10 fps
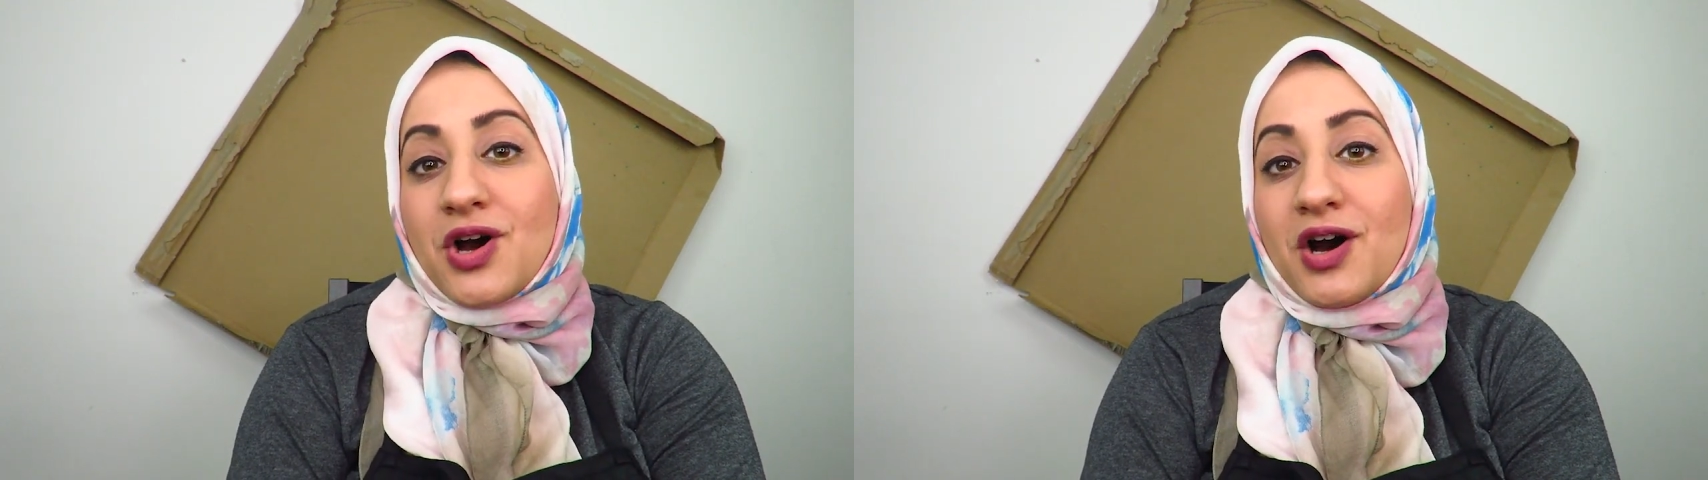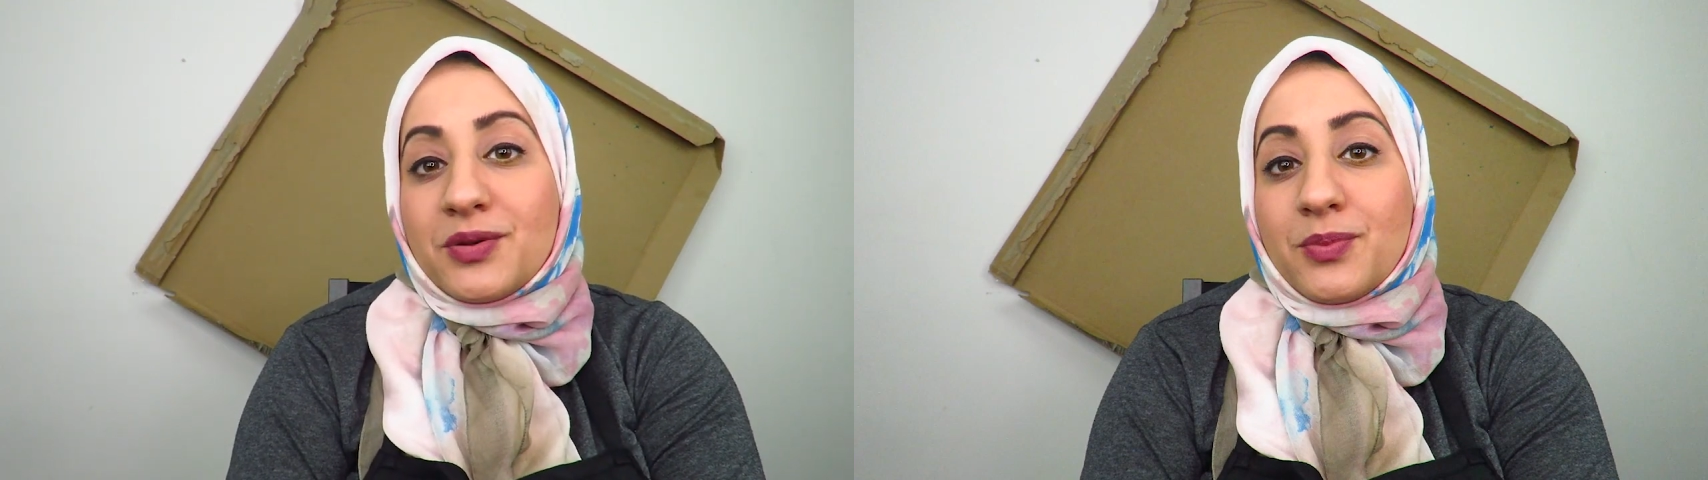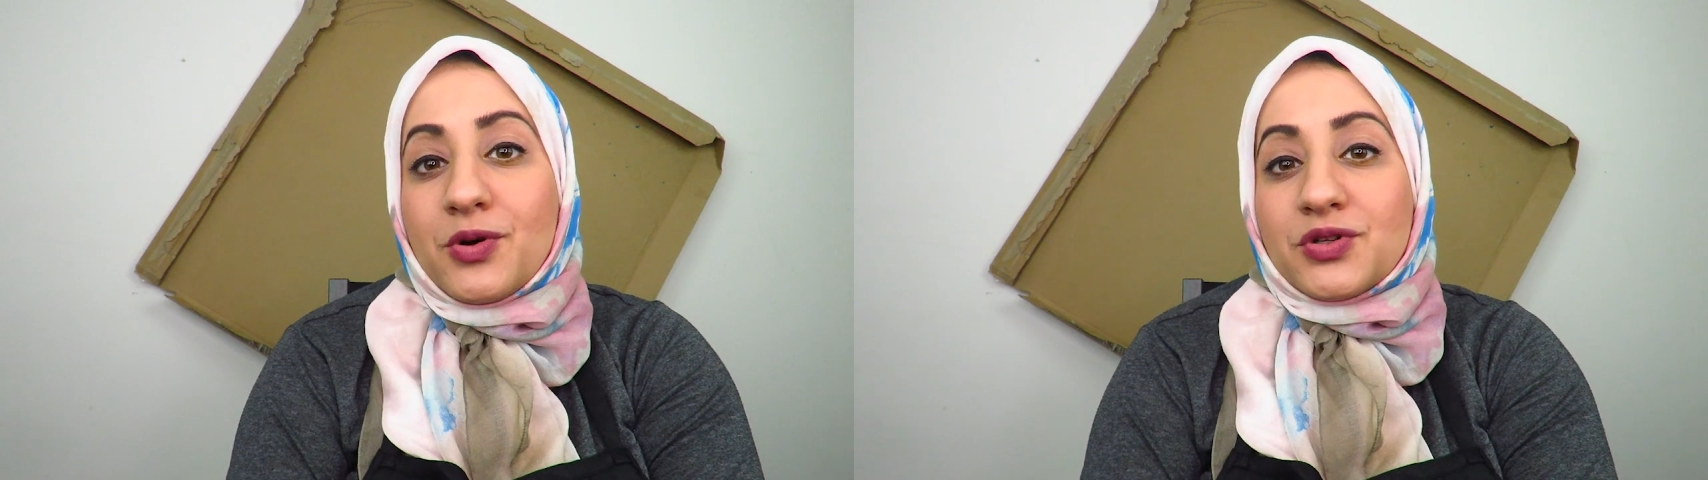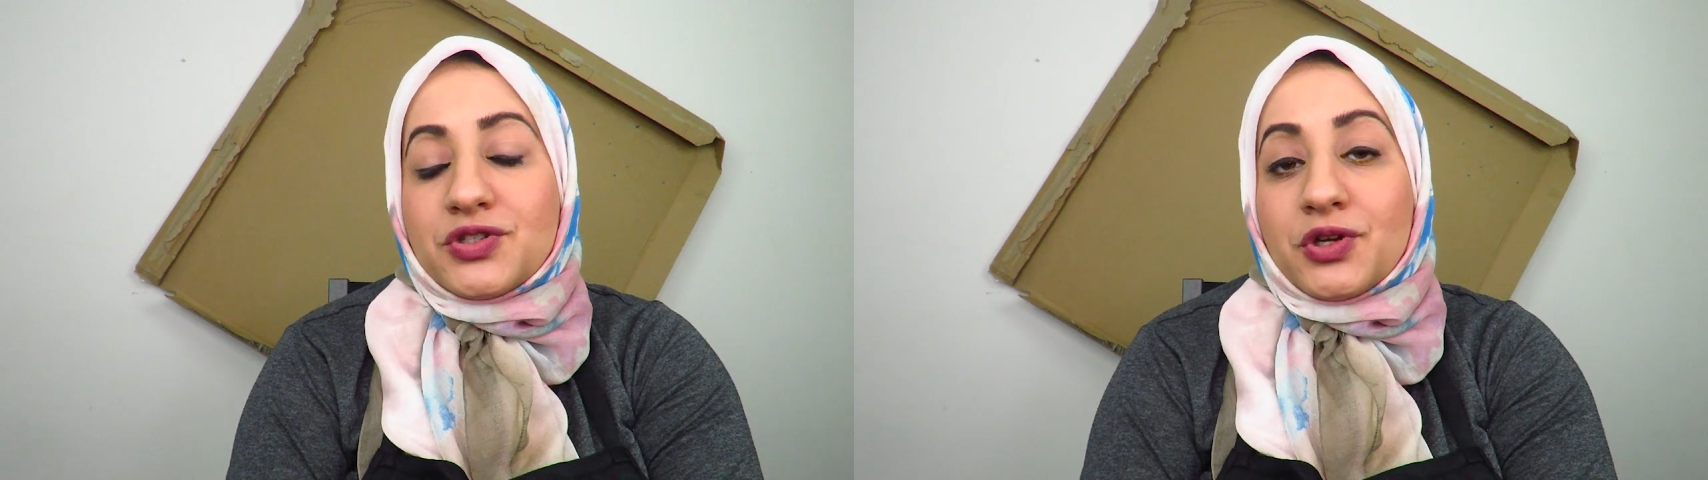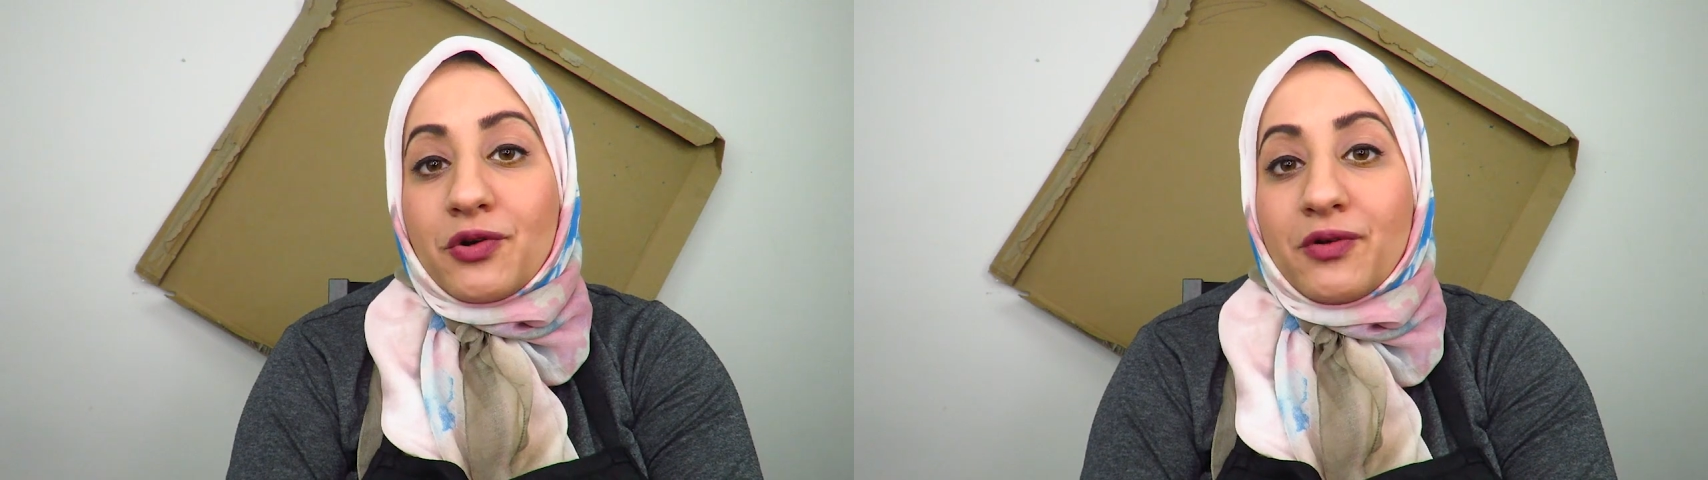
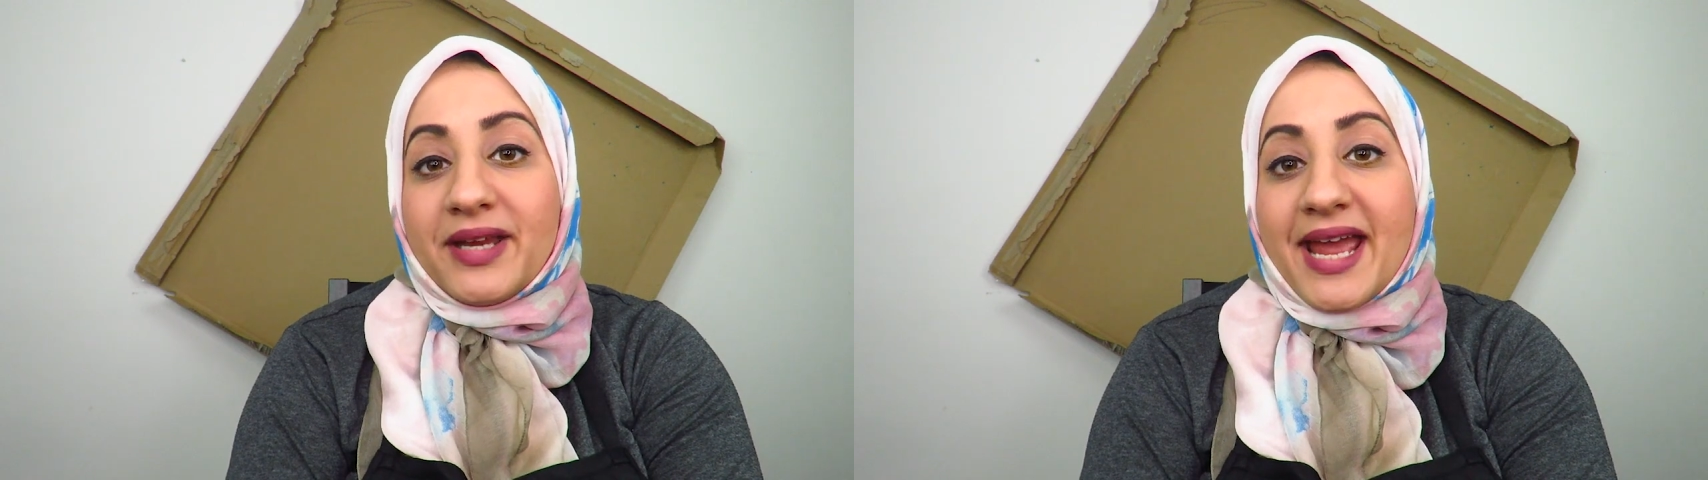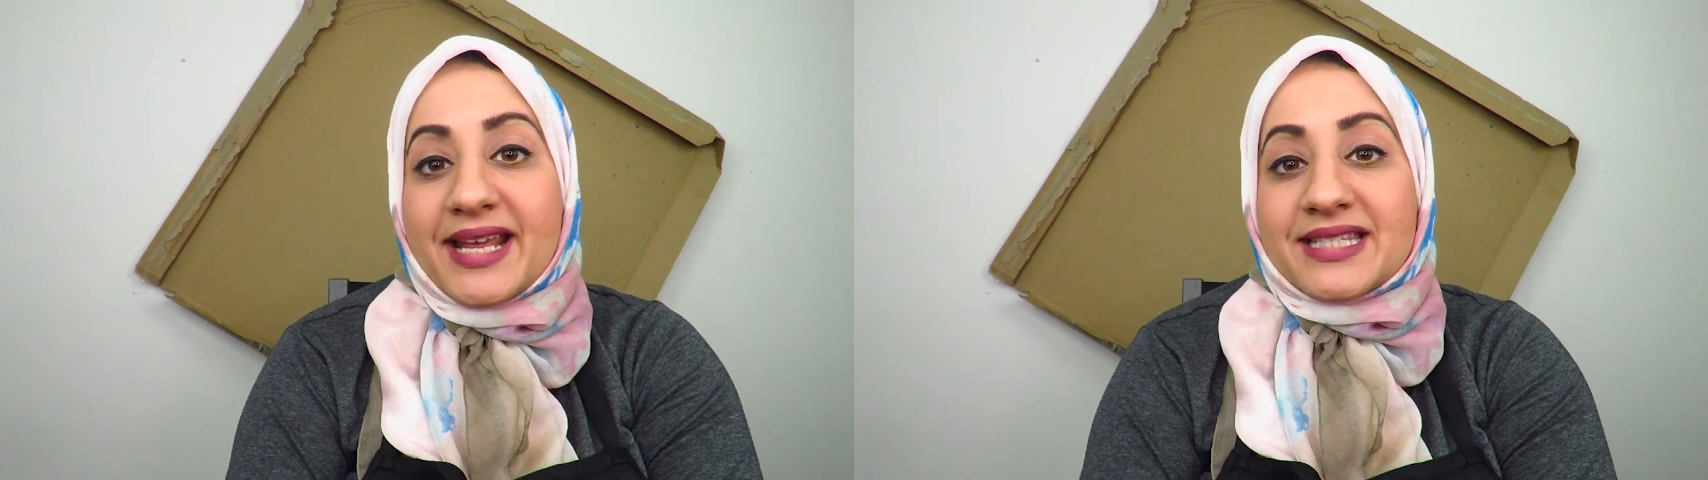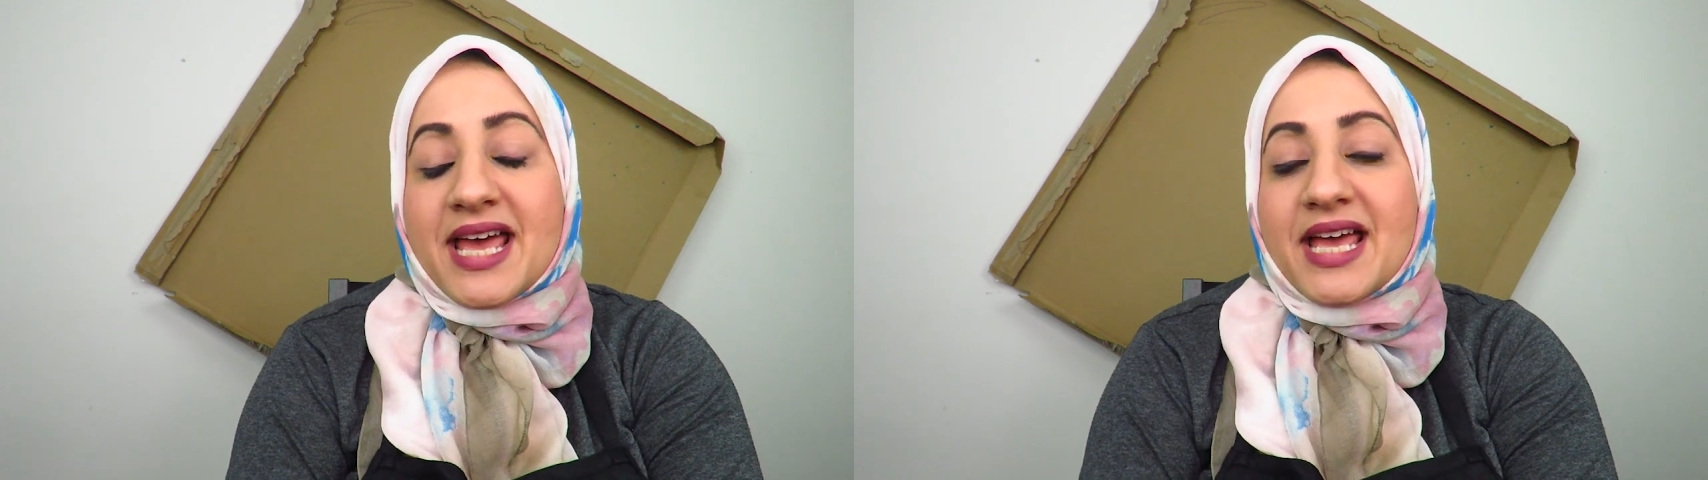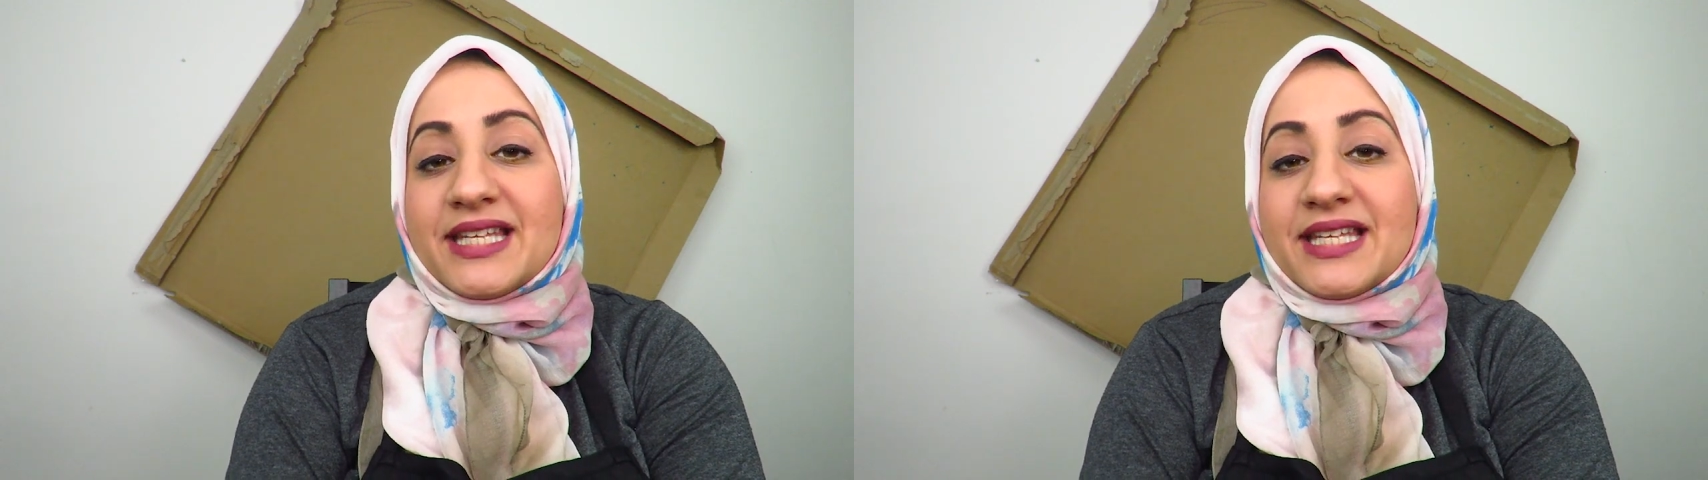cardboard to create